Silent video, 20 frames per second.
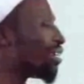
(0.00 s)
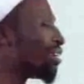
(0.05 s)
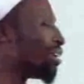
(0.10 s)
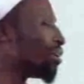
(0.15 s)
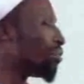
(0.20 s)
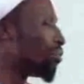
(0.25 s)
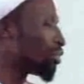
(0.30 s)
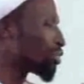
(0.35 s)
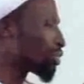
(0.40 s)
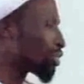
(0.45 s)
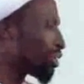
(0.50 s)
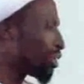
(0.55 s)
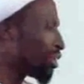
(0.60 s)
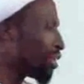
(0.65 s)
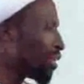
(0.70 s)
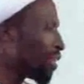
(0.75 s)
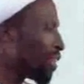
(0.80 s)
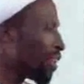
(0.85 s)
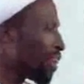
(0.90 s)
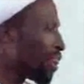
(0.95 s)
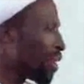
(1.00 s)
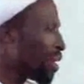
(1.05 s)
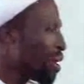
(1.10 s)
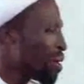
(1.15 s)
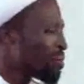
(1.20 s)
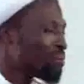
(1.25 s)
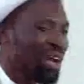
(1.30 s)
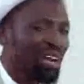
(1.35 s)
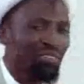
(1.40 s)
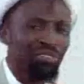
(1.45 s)
in the mosque.
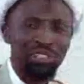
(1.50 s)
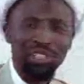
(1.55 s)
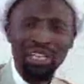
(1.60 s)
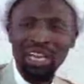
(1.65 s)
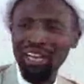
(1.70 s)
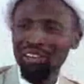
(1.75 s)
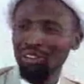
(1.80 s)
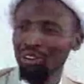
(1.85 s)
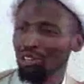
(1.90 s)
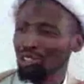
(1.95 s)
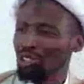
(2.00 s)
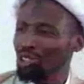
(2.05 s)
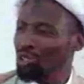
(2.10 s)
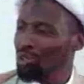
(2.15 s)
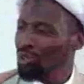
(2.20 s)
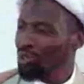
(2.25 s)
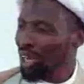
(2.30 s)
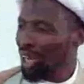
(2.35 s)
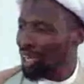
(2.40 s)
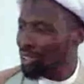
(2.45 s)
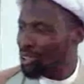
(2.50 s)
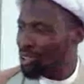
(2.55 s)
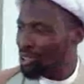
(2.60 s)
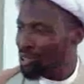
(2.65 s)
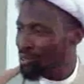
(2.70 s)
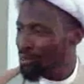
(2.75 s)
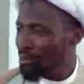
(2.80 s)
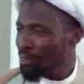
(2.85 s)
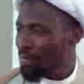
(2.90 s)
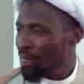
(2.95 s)
But if she cannot do that,
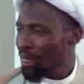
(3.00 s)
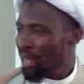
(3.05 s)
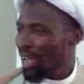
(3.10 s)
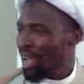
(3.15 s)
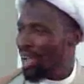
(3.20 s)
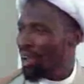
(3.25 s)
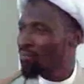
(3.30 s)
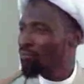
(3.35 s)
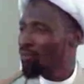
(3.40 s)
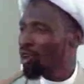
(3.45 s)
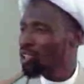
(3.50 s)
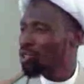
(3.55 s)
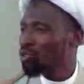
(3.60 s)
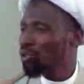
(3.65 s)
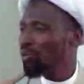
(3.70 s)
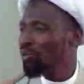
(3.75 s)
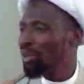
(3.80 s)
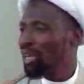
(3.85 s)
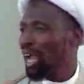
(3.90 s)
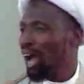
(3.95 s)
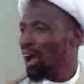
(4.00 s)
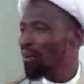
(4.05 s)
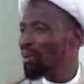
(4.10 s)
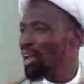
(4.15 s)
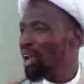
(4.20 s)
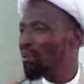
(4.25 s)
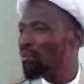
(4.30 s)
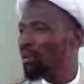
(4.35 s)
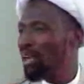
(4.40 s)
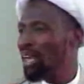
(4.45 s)
a mosque will become
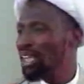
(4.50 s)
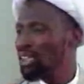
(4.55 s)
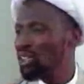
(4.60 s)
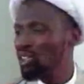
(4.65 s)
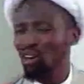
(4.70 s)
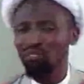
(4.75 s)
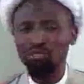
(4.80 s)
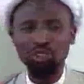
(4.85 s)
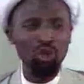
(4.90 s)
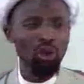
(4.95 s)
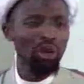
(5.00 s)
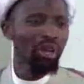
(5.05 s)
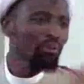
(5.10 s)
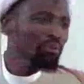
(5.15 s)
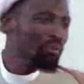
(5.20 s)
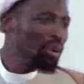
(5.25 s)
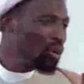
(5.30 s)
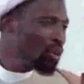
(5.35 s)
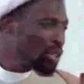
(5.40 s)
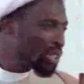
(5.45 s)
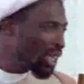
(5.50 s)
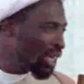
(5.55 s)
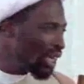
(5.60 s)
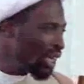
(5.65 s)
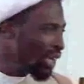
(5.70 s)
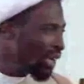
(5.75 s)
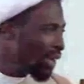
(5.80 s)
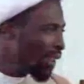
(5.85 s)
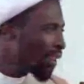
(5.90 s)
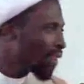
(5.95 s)
a place of showing
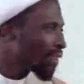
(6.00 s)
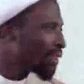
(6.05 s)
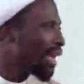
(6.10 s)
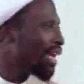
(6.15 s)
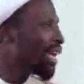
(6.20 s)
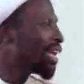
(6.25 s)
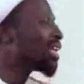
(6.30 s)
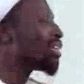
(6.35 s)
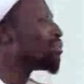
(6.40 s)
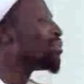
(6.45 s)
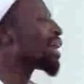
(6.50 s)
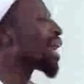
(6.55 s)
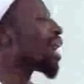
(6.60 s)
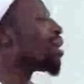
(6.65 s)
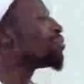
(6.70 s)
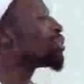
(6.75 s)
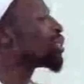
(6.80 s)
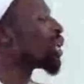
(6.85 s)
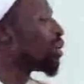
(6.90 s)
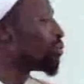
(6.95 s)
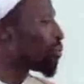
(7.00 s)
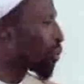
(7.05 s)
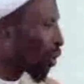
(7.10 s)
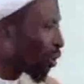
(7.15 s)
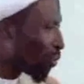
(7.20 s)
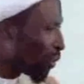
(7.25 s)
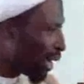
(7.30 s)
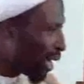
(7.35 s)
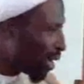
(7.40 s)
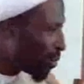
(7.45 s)
beauty, then it becomes a
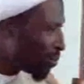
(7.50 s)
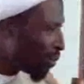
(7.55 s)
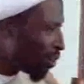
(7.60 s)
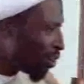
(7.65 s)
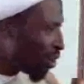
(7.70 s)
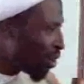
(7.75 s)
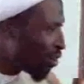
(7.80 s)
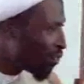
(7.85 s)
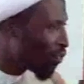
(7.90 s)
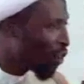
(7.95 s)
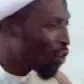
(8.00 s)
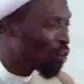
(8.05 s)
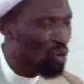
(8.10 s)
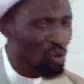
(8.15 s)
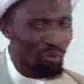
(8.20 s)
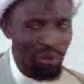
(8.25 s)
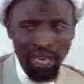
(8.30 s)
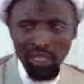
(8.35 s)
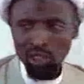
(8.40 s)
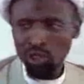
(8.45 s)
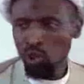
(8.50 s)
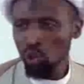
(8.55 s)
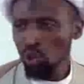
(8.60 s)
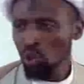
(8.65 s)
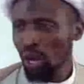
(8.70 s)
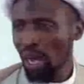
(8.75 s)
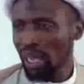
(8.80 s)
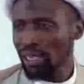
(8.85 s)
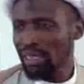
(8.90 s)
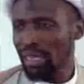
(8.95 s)
problem for women
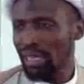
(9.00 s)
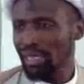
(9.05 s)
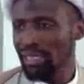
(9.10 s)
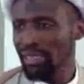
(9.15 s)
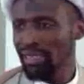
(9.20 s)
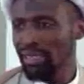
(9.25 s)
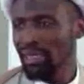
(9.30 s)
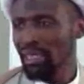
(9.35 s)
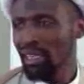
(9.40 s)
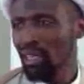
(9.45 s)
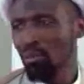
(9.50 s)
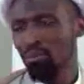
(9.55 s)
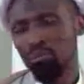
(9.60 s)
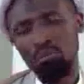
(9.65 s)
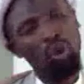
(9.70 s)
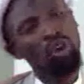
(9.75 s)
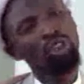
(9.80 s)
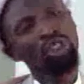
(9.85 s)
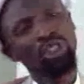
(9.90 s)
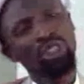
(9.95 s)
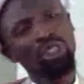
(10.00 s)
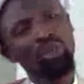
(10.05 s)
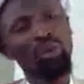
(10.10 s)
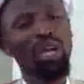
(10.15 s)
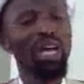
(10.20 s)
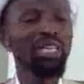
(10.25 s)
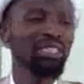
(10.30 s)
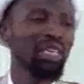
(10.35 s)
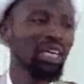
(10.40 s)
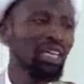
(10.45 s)
to attend mosque. We
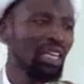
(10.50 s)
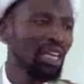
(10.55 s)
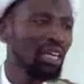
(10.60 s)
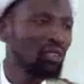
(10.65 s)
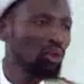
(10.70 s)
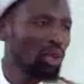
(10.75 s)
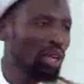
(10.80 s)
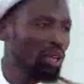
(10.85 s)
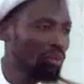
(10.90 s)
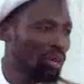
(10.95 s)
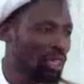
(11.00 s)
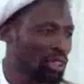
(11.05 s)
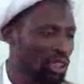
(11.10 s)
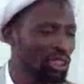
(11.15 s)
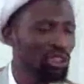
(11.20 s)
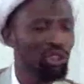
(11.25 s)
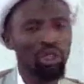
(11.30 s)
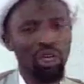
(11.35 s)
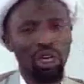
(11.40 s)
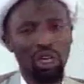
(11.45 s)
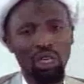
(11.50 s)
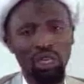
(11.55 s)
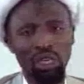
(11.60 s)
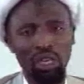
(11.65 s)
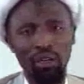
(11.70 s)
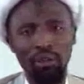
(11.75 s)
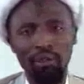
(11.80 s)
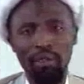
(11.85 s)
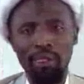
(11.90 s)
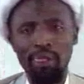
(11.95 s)
ask Allah to help us,
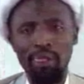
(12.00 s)
inshallah.